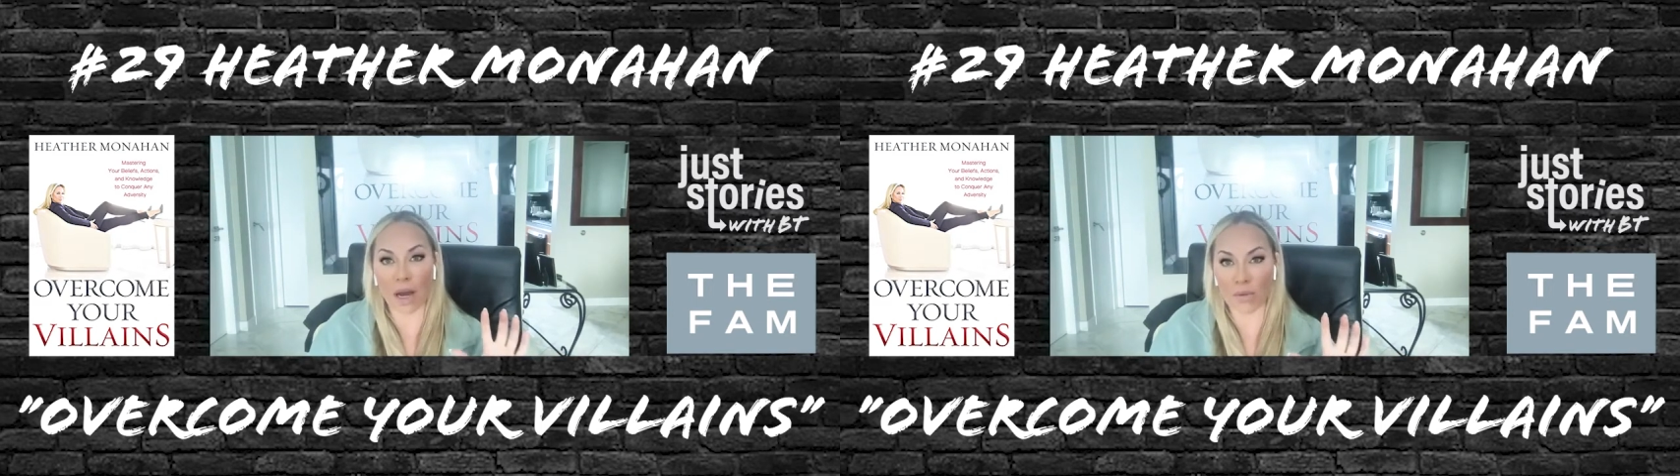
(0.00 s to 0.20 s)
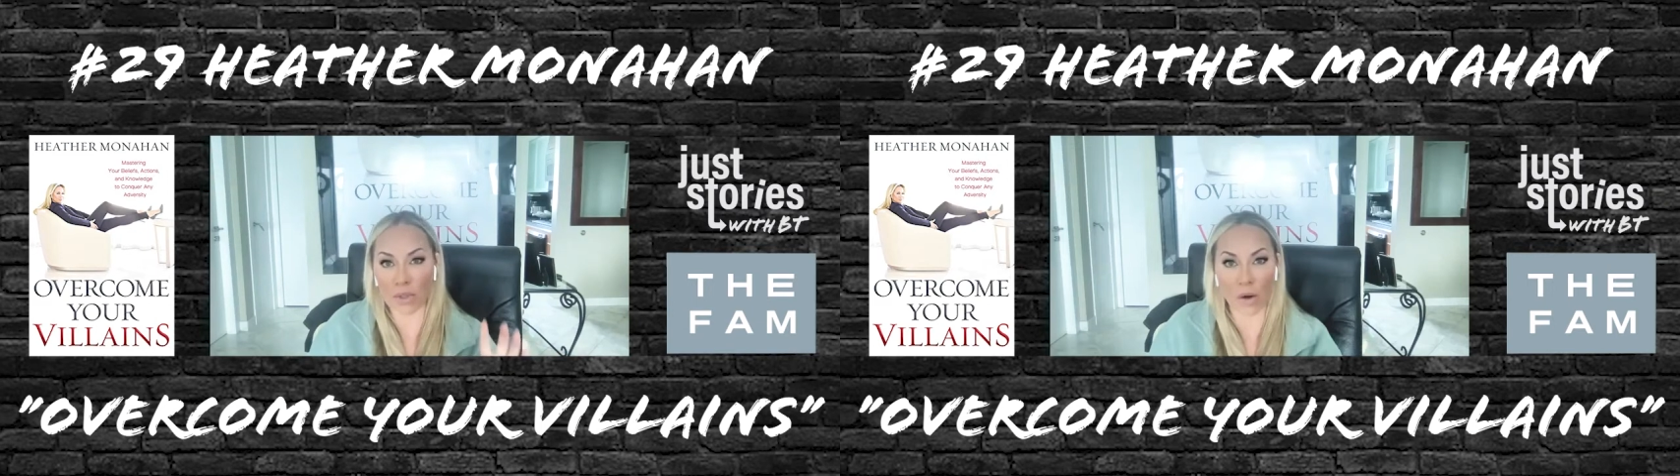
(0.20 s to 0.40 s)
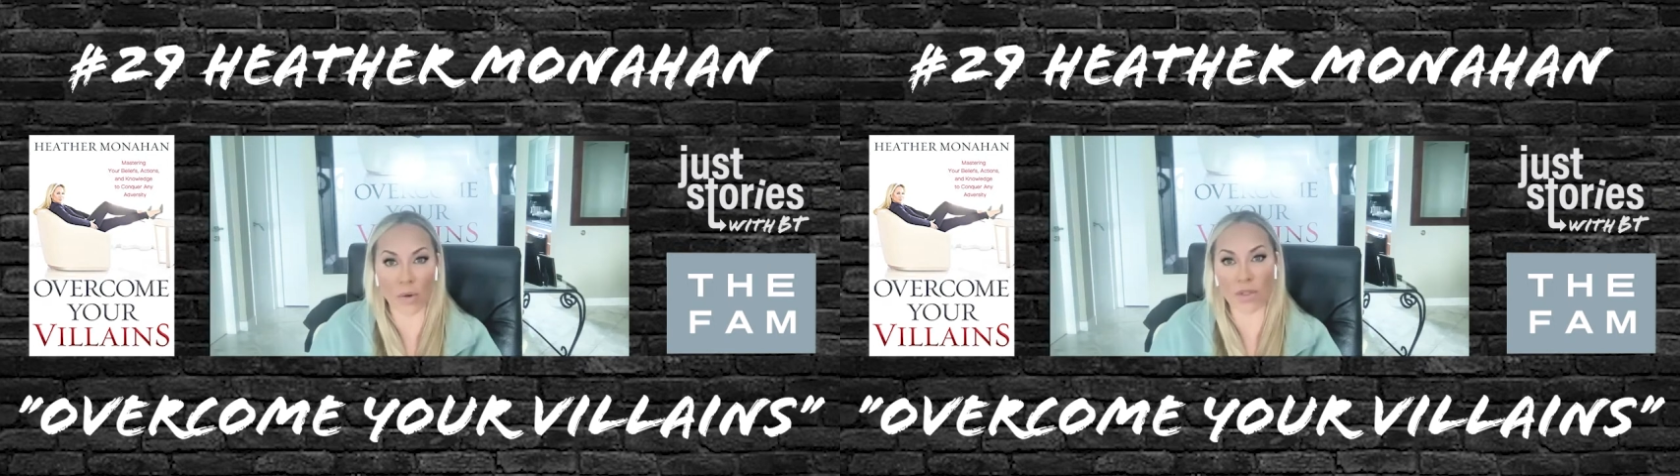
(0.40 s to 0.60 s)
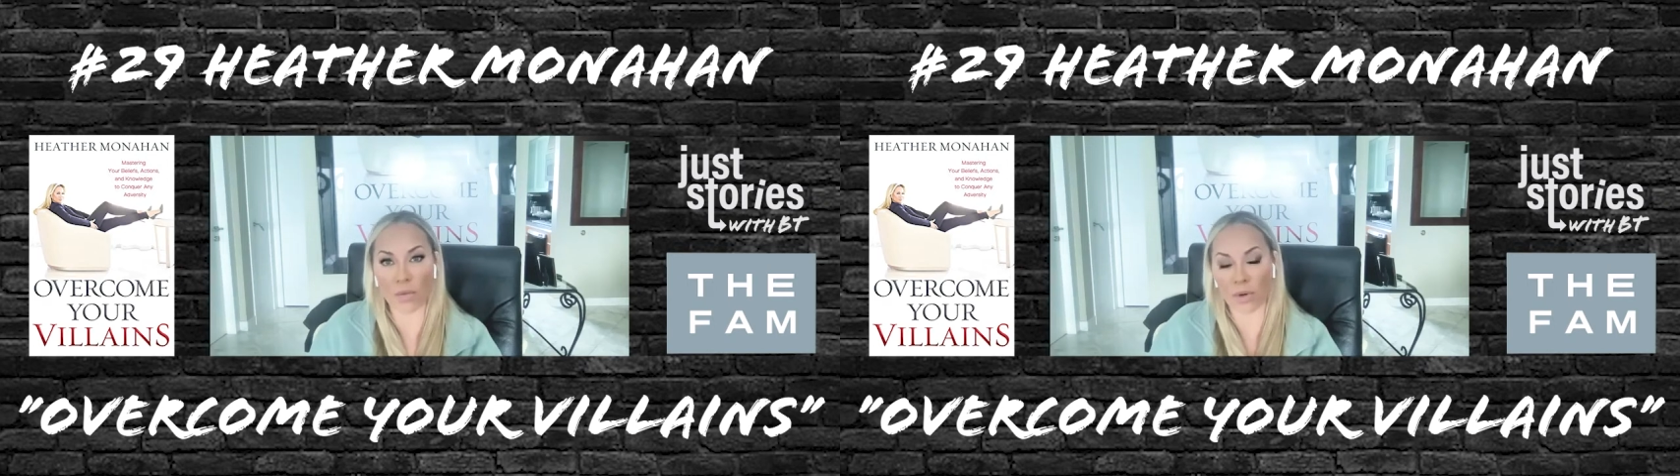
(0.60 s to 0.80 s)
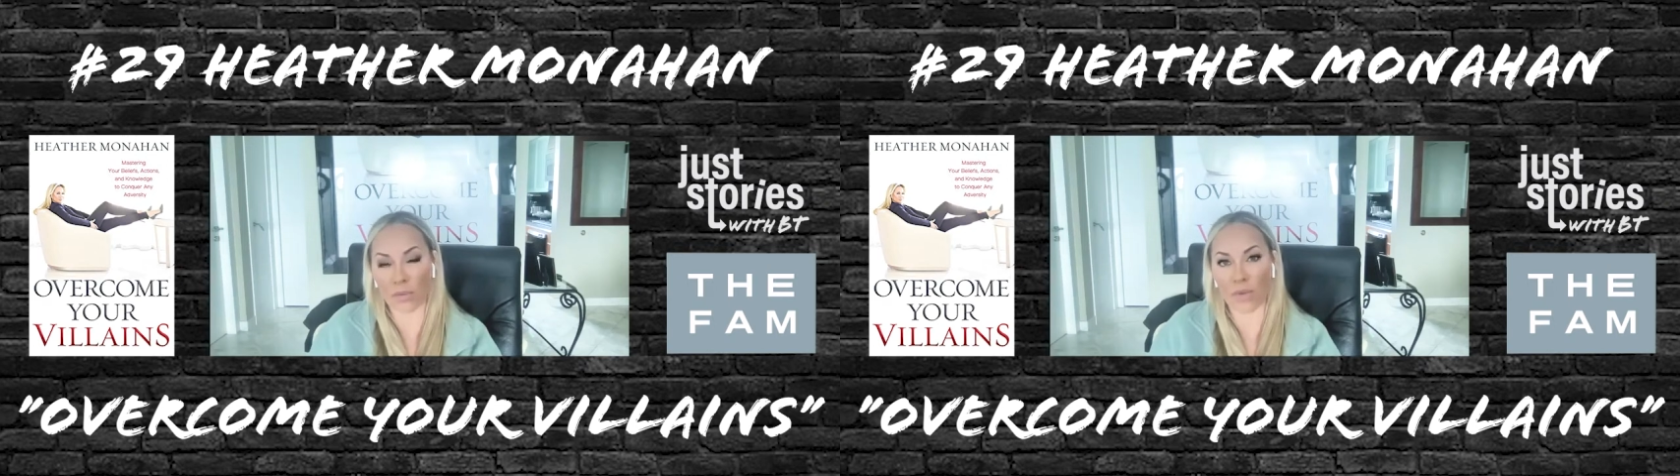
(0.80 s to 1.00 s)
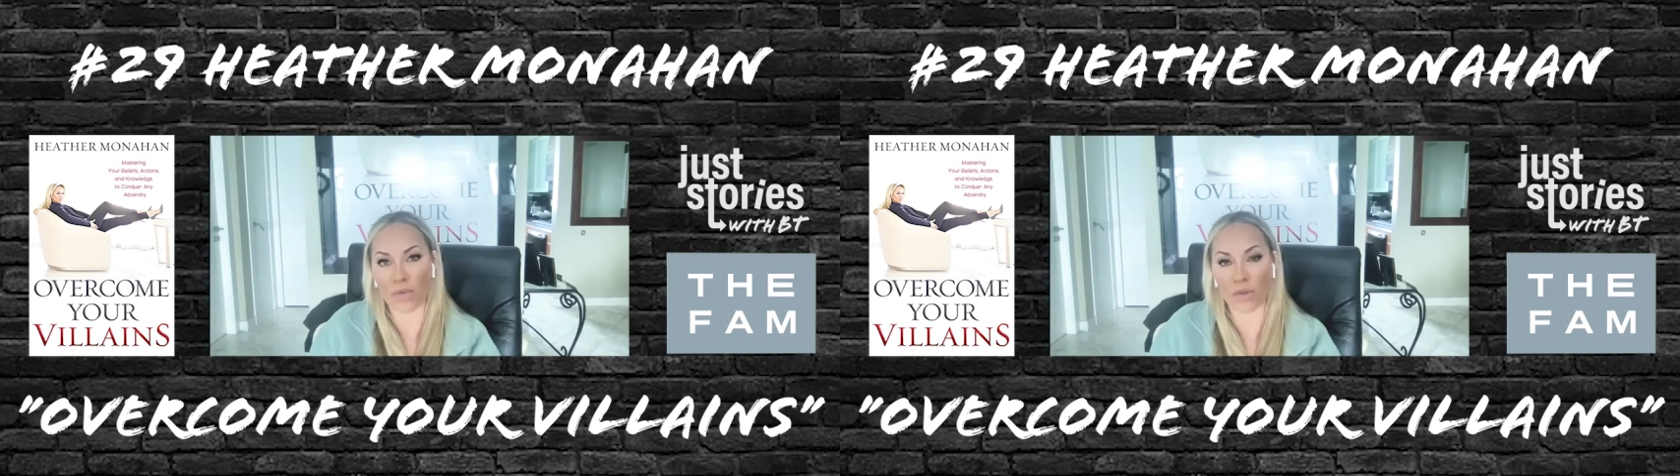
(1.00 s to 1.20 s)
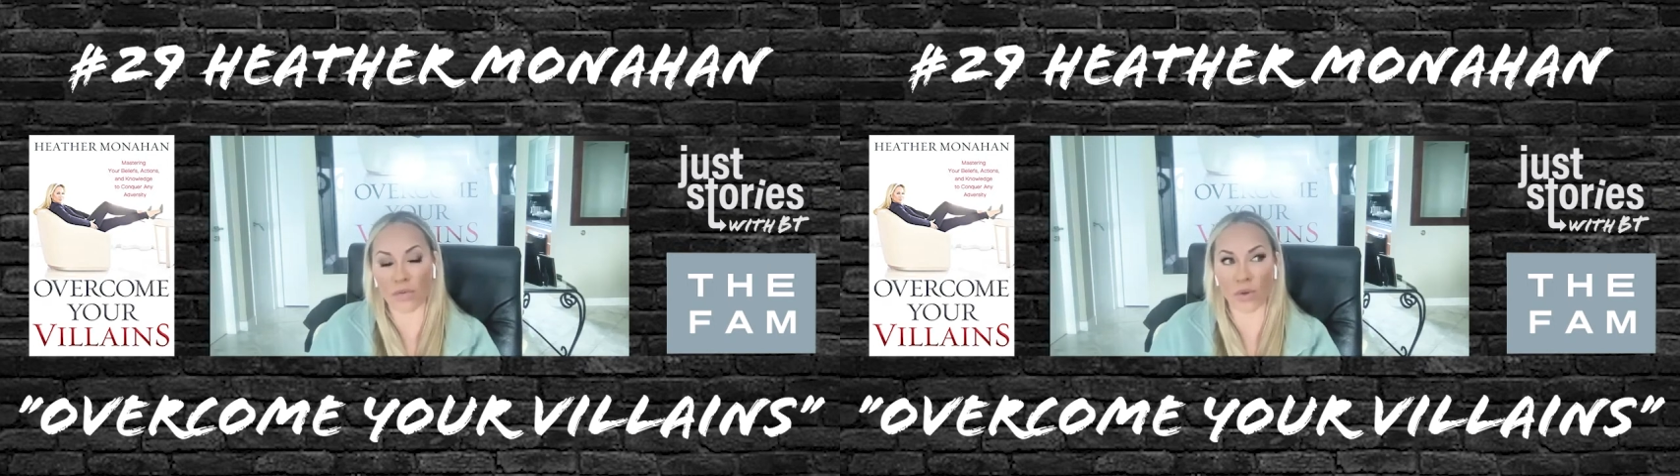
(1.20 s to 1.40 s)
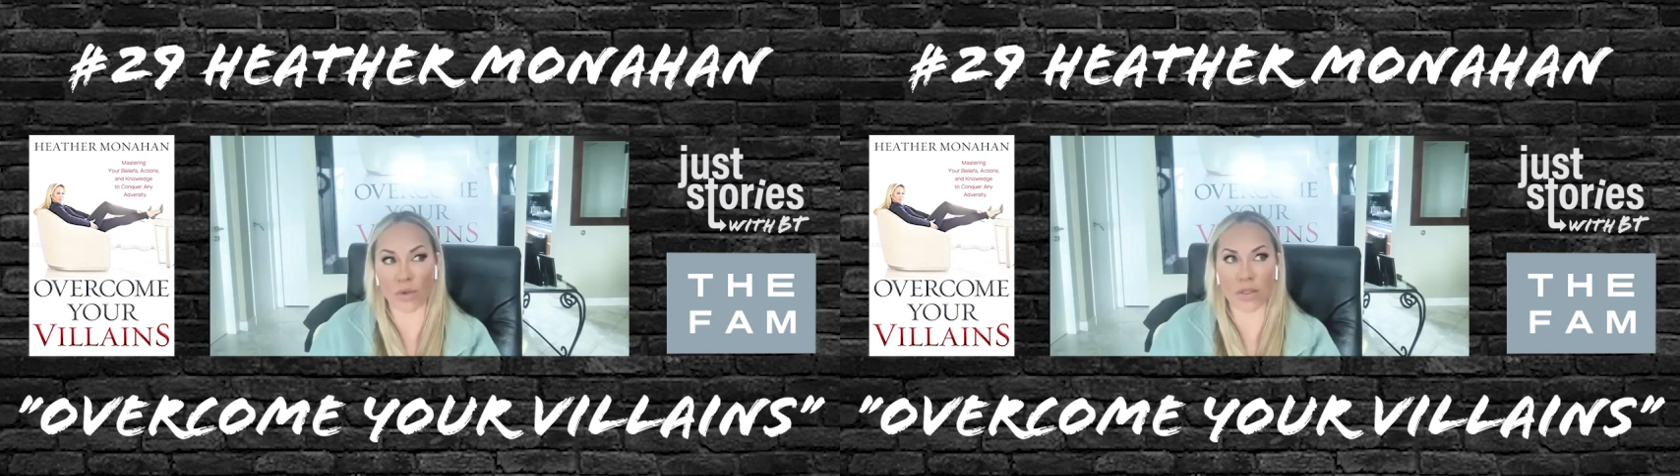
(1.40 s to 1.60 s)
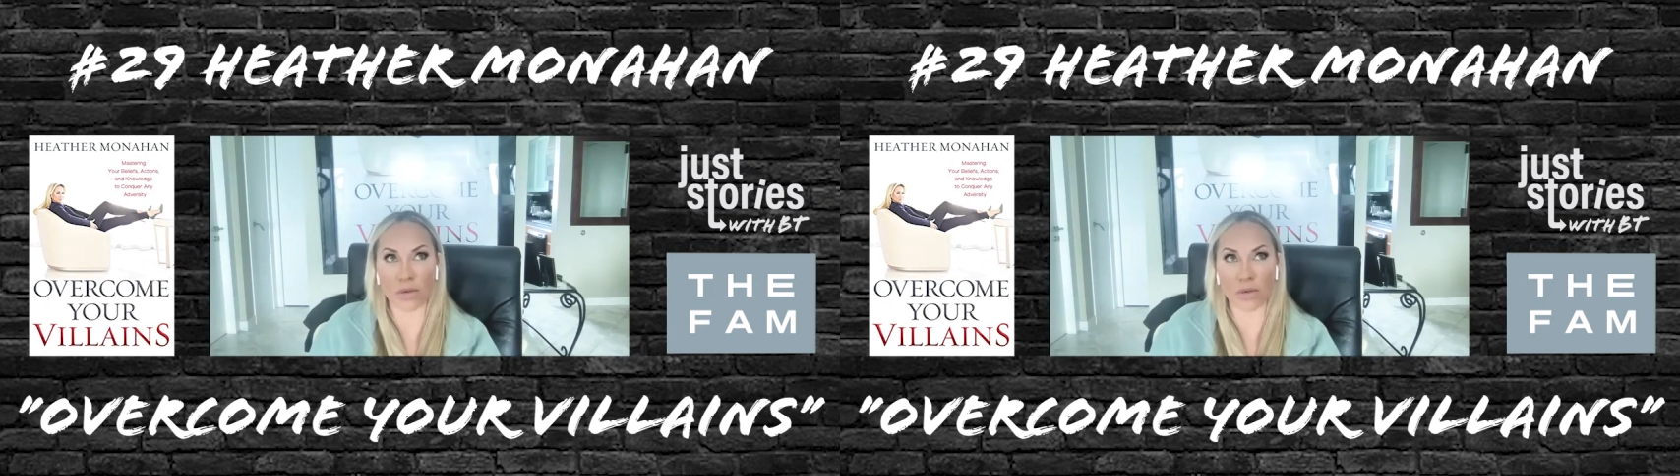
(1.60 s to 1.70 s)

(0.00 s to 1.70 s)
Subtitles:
I was always the one revenue focused.